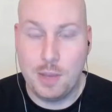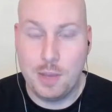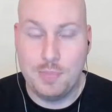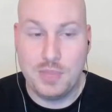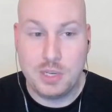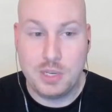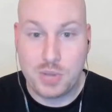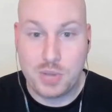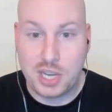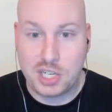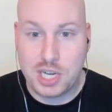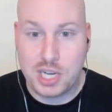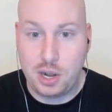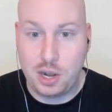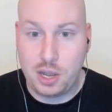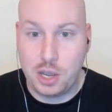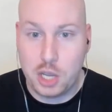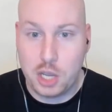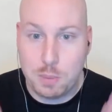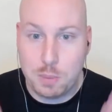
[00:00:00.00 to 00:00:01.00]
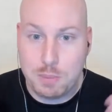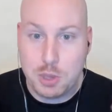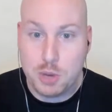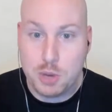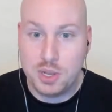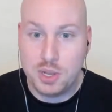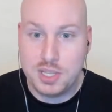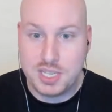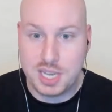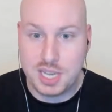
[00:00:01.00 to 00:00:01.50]
this was actually like a
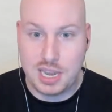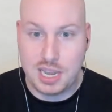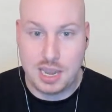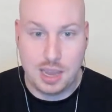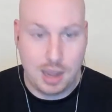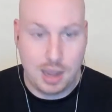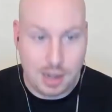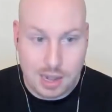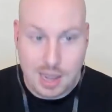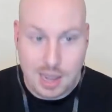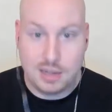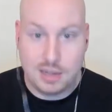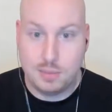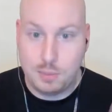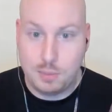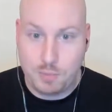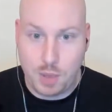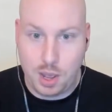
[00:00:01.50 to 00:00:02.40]
community-led,